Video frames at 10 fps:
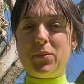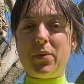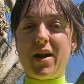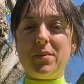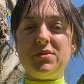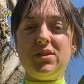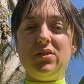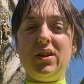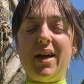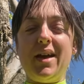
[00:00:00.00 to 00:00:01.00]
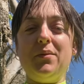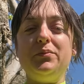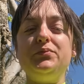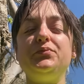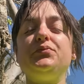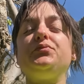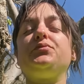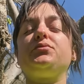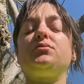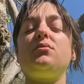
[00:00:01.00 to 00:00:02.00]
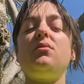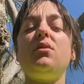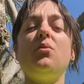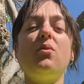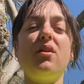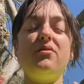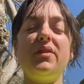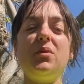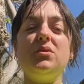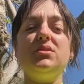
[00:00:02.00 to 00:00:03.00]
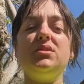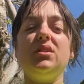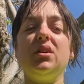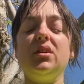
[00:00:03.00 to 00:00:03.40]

perhaps in your lap, wherever they want to go.